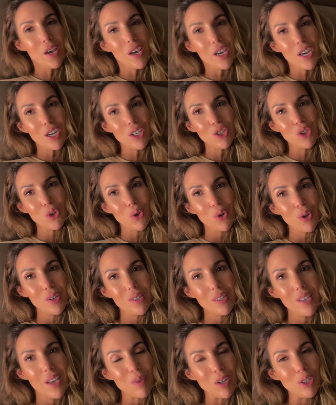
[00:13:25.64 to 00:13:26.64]

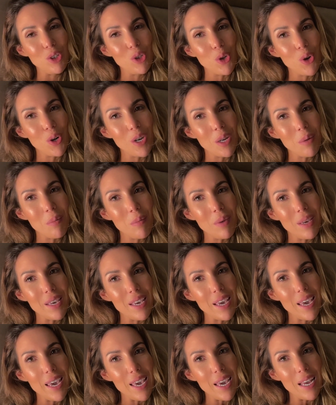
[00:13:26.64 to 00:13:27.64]
enjoyed joining
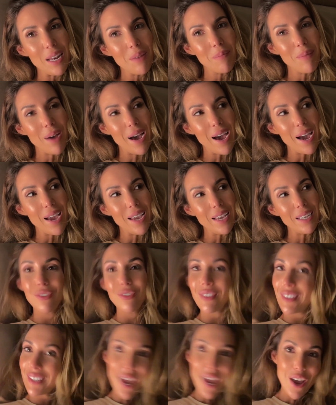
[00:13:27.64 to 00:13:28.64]
me in my
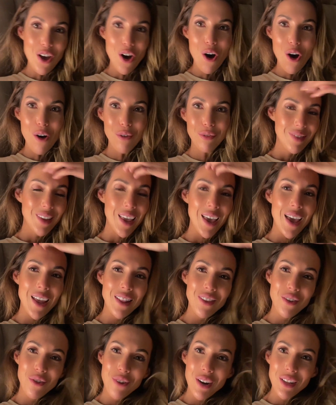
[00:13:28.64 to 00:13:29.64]
day off
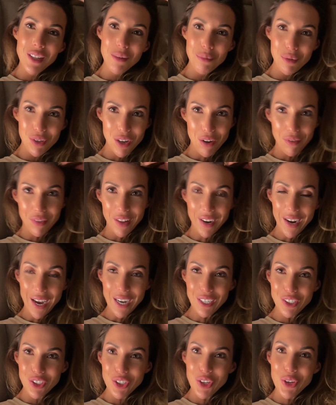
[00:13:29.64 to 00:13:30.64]
and the random stuff that
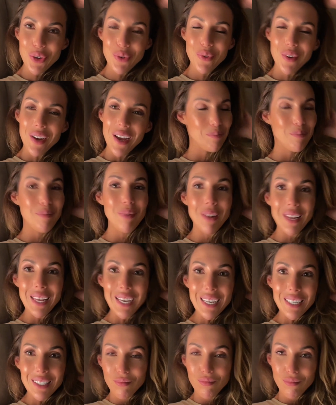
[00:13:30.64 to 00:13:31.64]
I do.
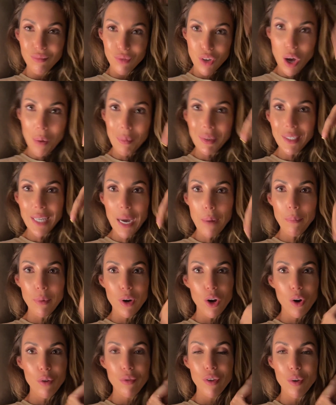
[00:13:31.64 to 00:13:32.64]
Please comment down
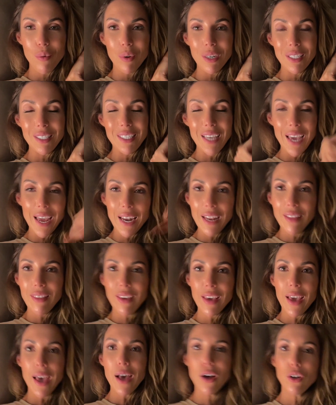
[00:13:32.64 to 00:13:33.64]
below if you want to see
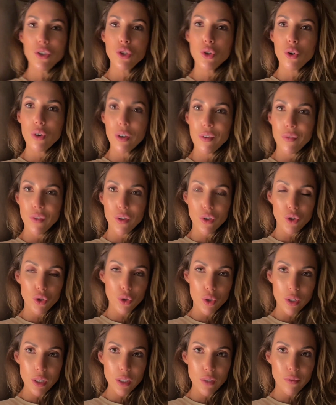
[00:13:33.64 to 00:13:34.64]
anything else or if you
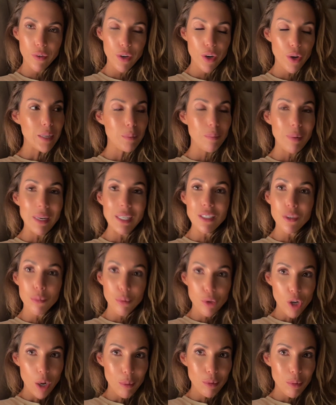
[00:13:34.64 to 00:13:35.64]
enjoyed this video. Please
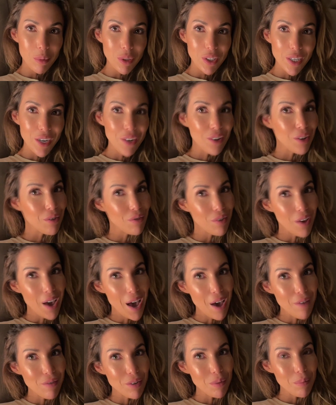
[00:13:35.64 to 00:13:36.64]
subscribe to my channel if you
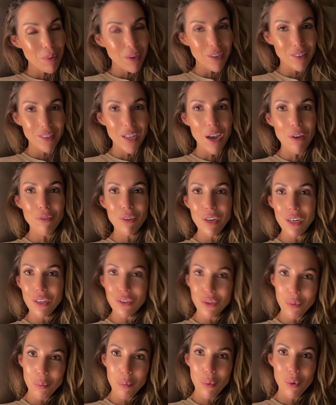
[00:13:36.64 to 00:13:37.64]
haven't because that really
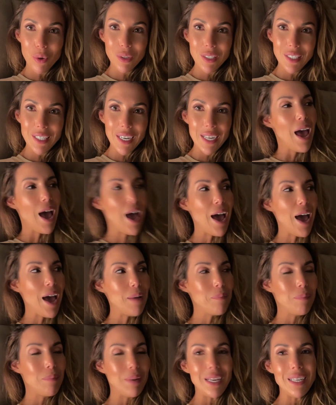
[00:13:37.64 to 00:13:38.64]
supports it.
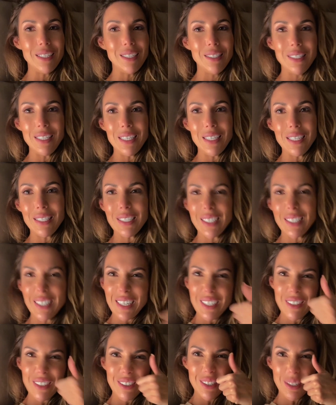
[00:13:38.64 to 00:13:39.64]
And please these
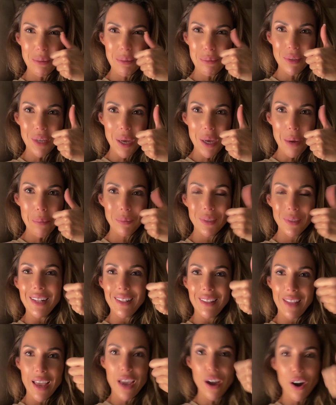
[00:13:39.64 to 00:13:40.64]
little thumbs ups,
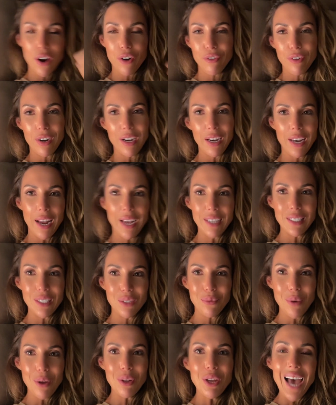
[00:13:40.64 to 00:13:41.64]
they are really nice
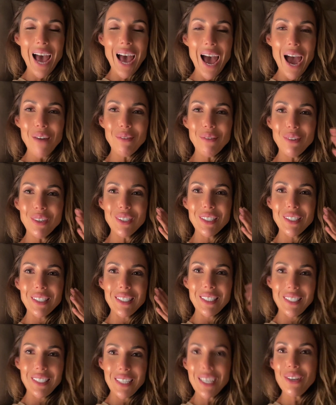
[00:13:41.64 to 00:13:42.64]
as well. I will
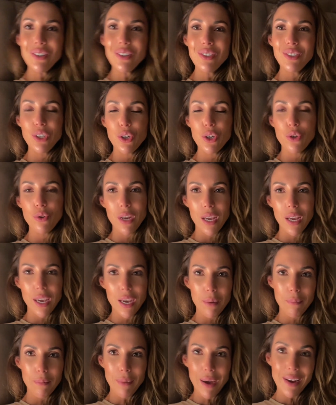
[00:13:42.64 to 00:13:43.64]
see you soon
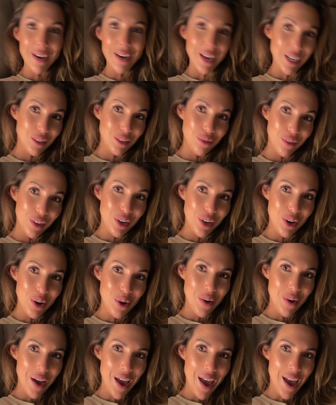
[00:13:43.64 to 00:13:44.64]
in my next
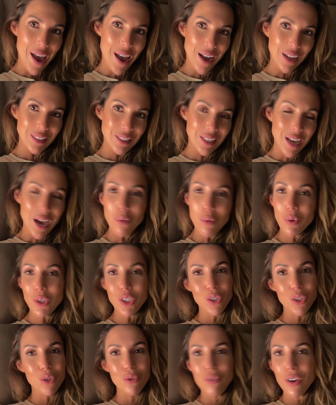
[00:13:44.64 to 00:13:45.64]
video and I
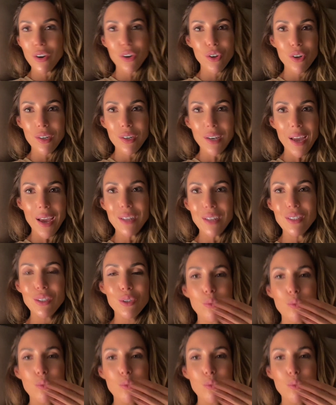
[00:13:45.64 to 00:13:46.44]
wish you a very good night.